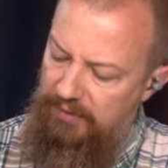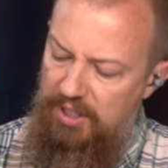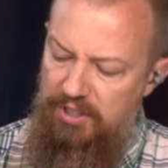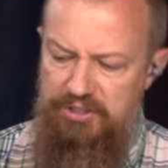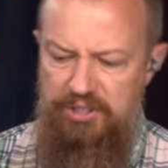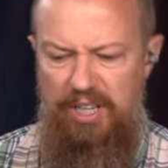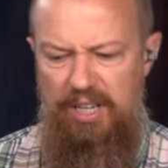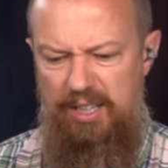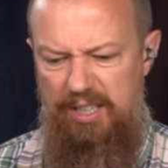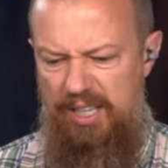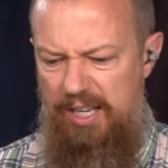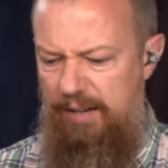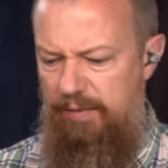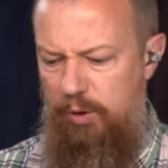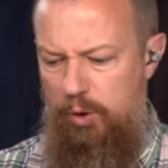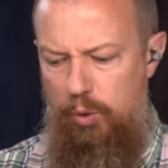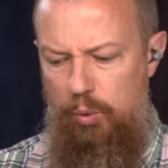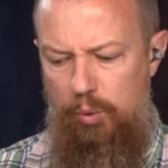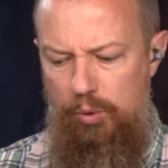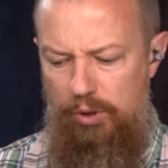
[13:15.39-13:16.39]
It's got a kind of a
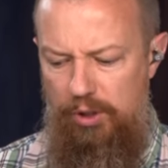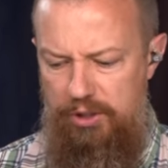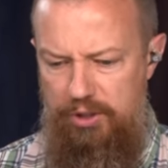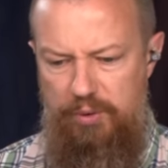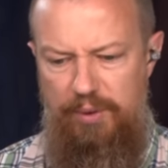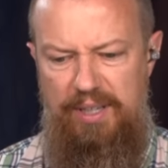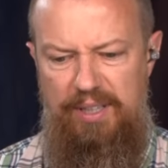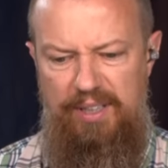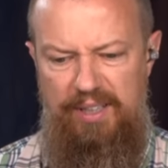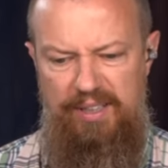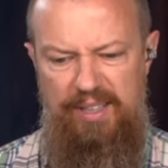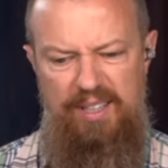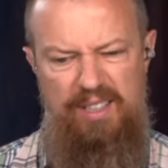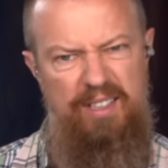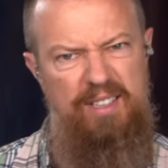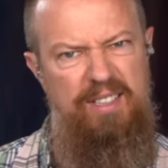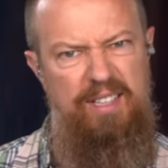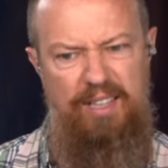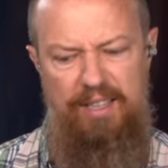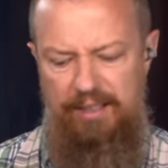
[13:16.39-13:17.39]
cool look to it. I like that.
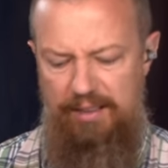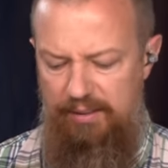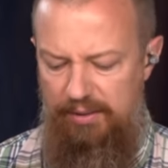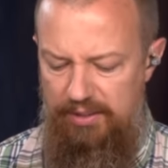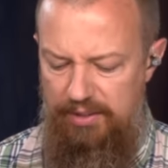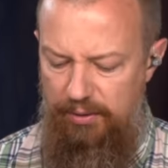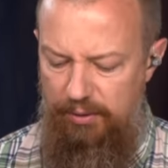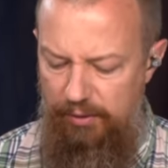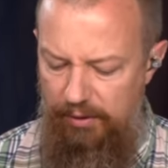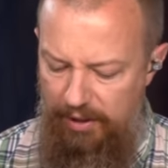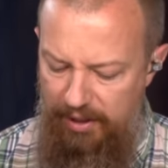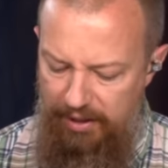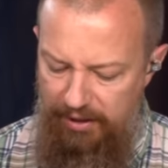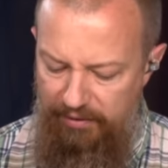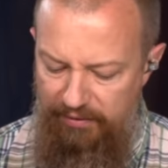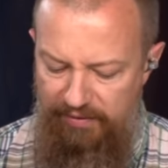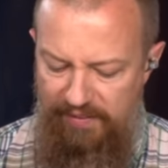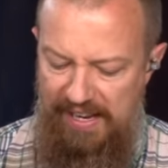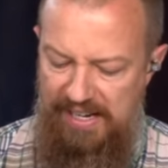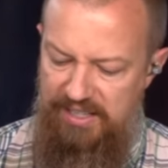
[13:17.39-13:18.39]
And dig it. little
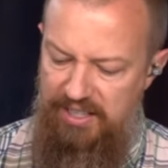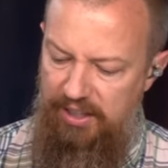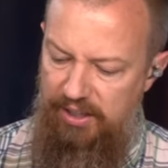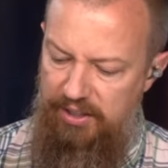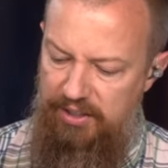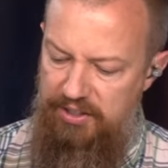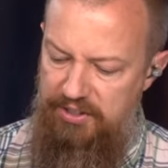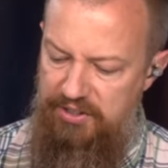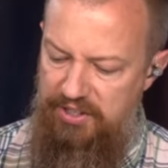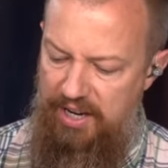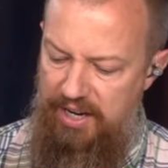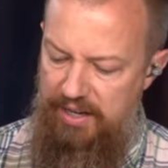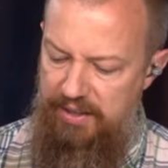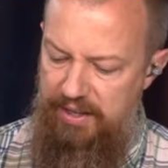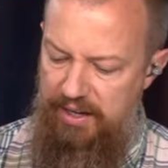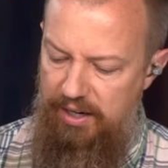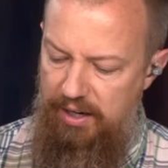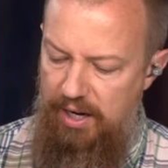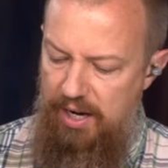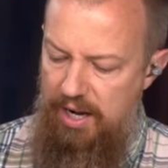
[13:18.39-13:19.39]
venting on the side
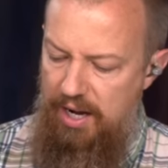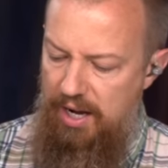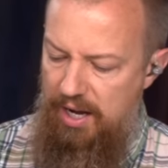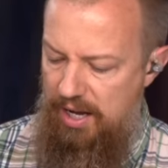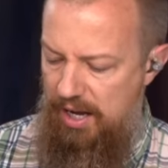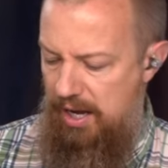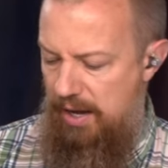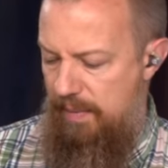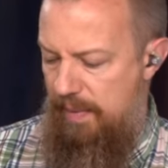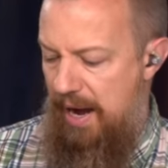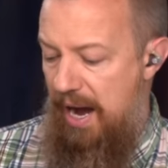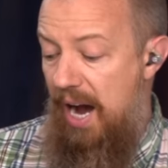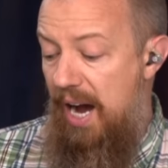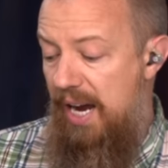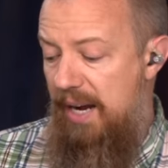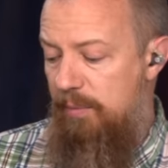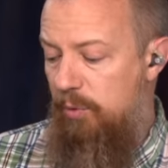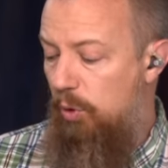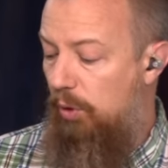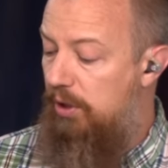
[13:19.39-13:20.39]
there. Um, I
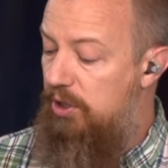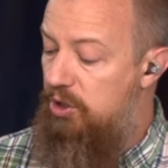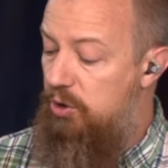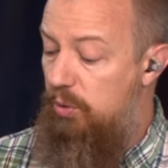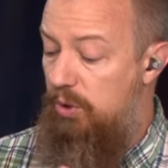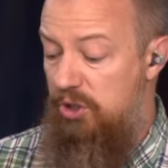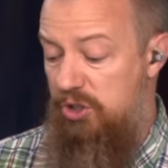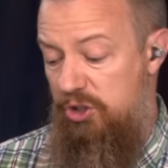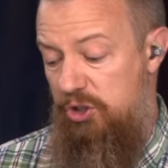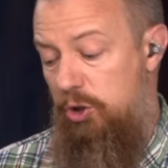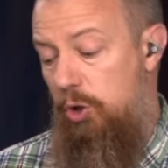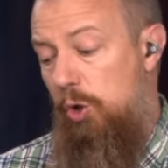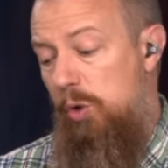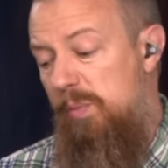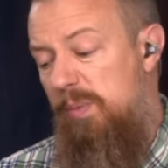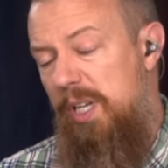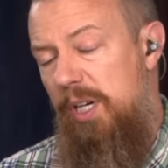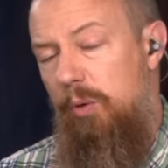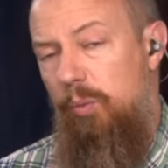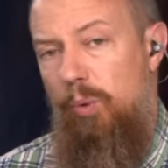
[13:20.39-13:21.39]
am going to
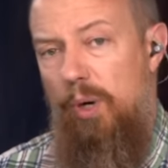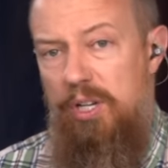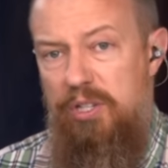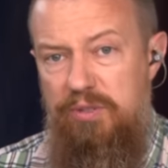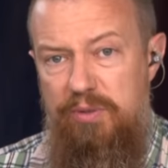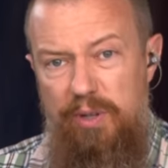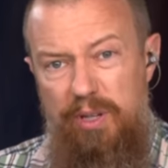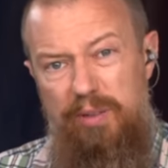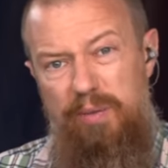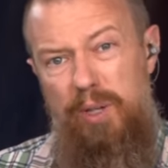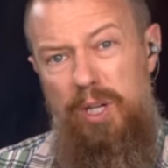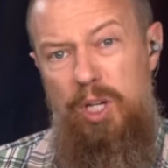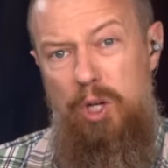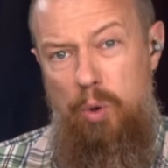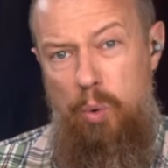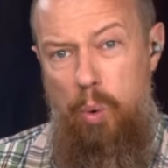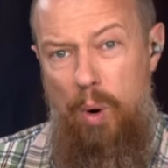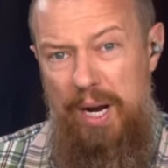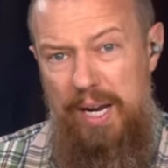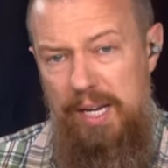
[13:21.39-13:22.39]
assume that it runs very, very
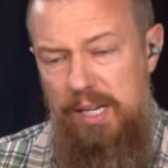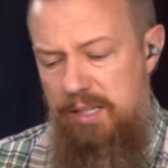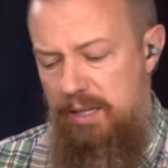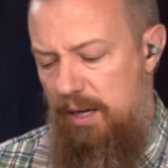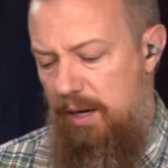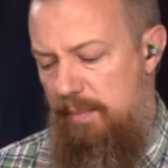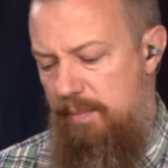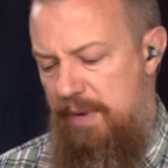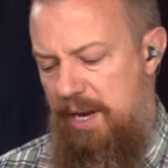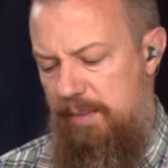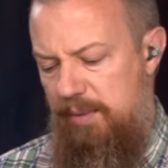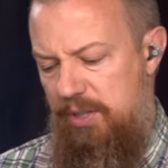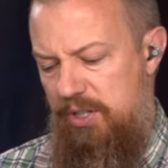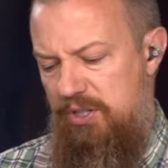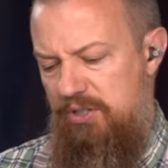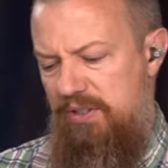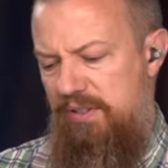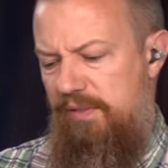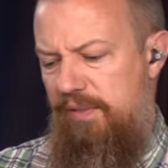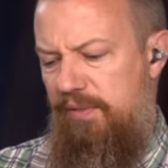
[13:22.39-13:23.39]
quiet. Um, maybe
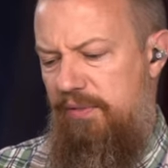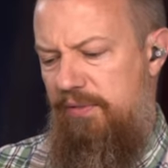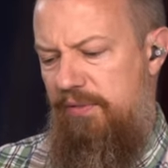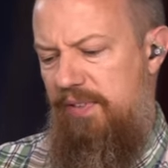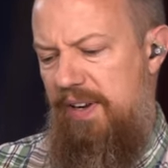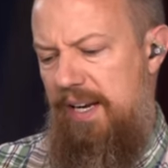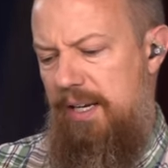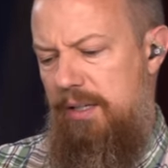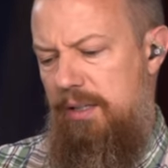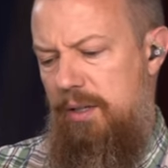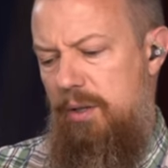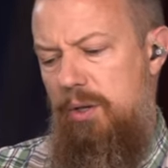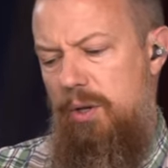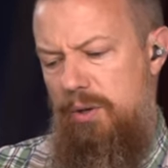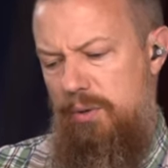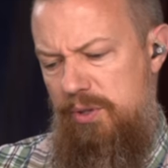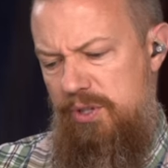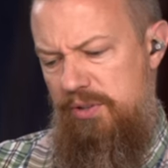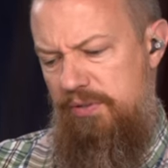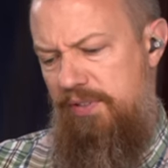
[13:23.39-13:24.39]
it's even fan. Oh no,
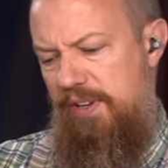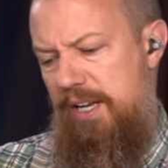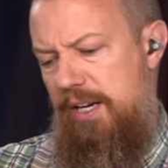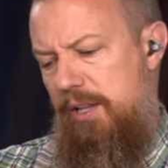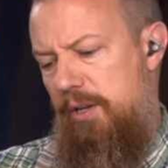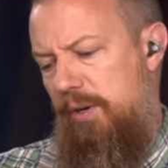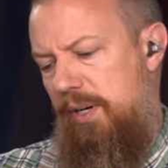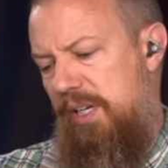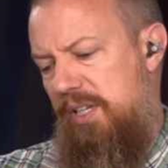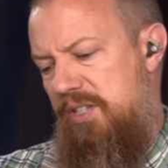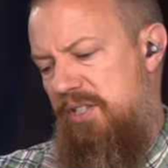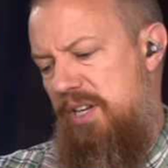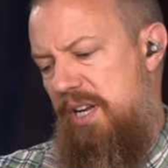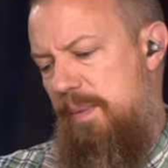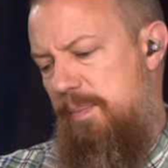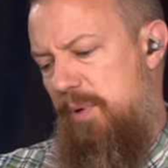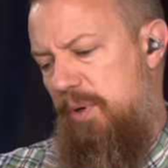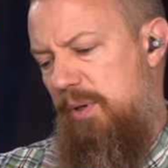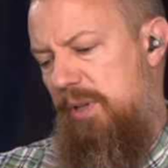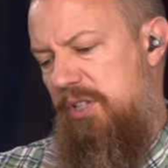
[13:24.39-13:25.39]
there is a fan in there. I can see
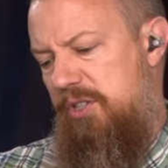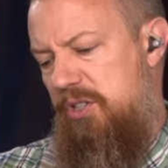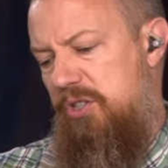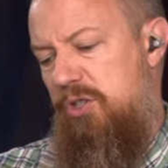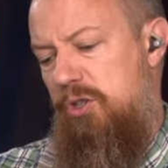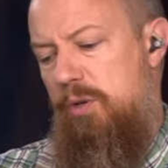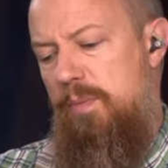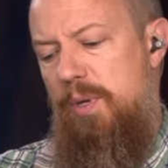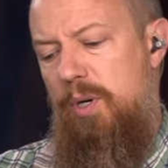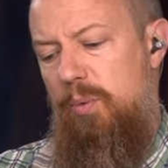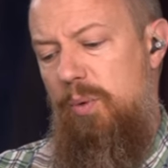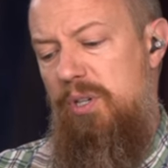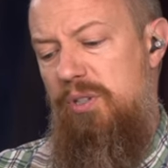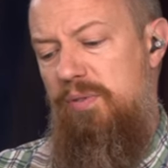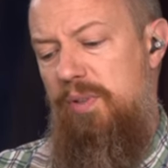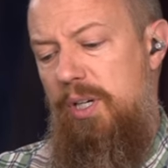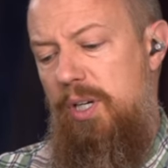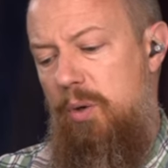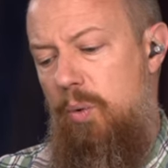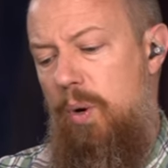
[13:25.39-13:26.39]
it. But let's assume that it runs
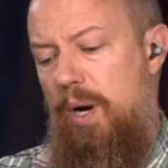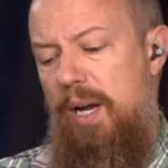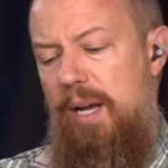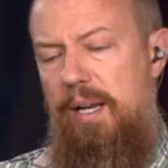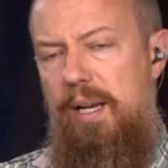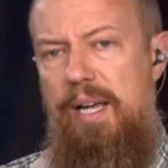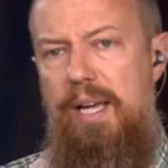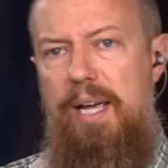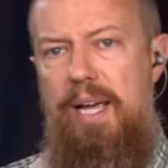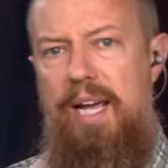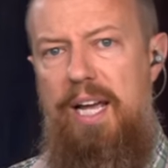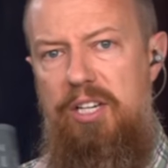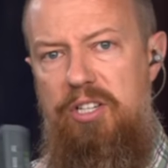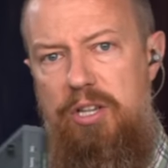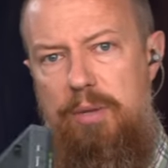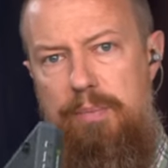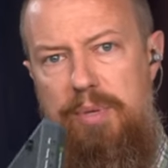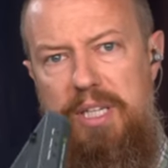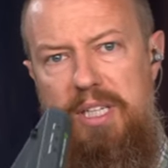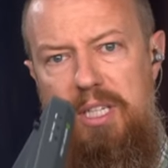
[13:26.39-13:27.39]
very quiet. Hence
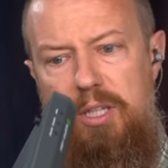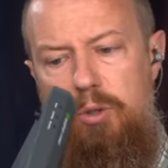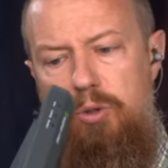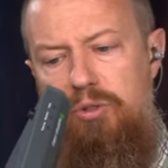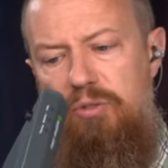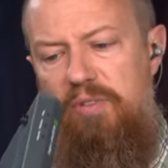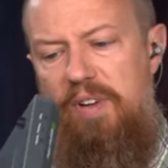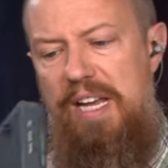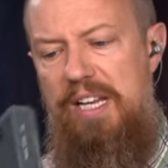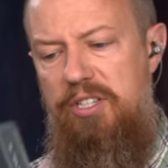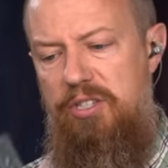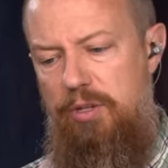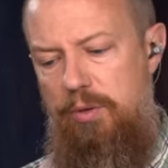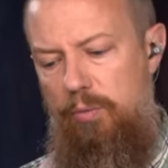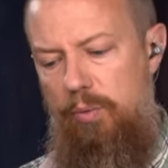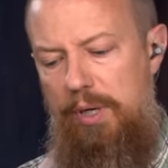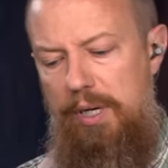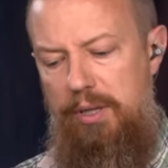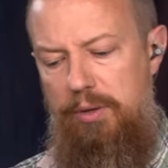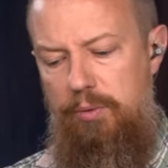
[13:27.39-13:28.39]
the big, huge vent
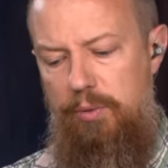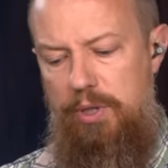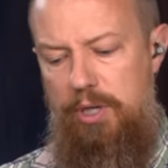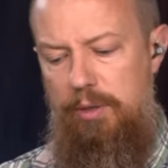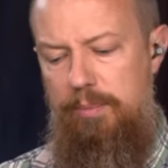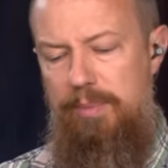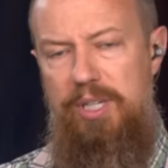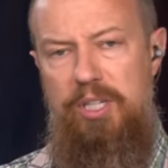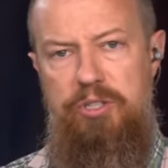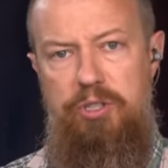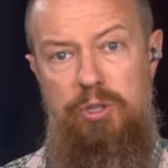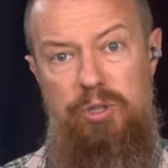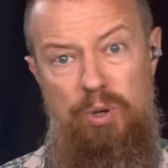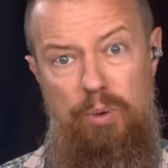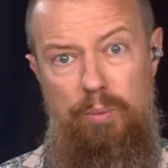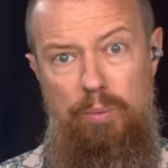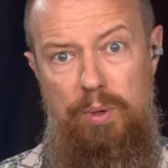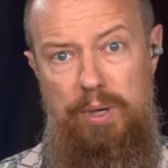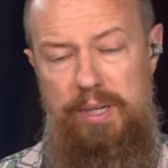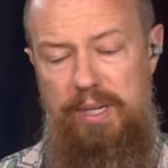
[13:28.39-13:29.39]
running through here because you
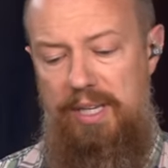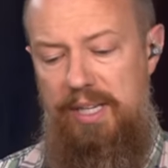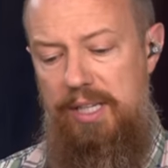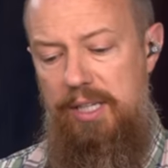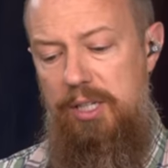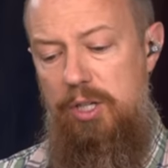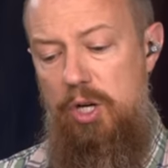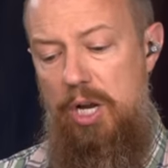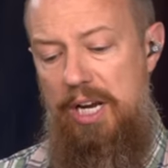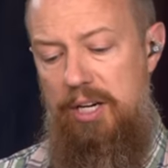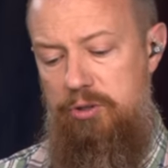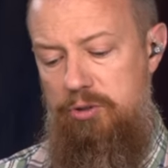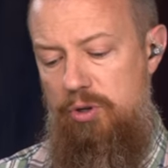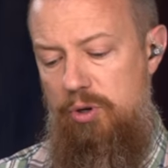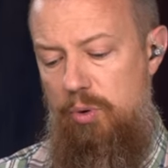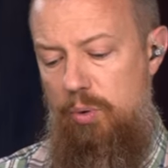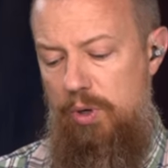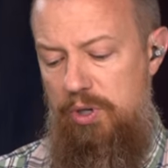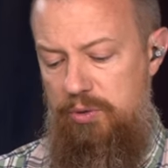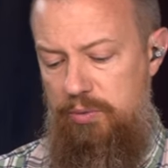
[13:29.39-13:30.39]
don't want any extra
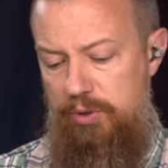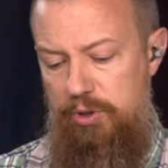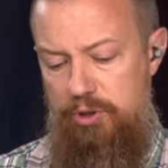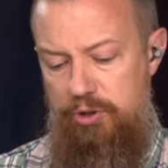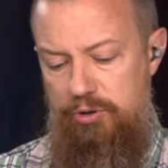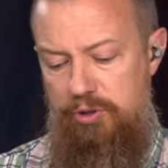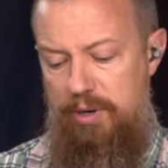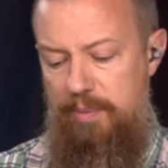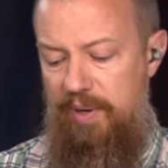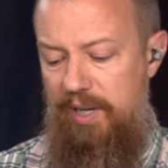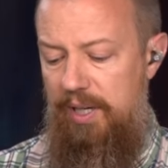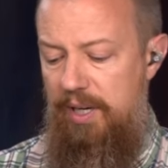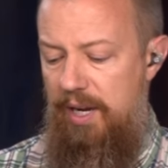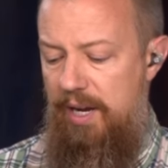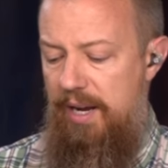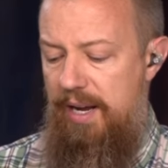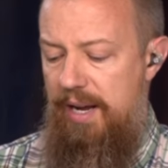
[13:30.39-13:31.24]
noise when you're streaming.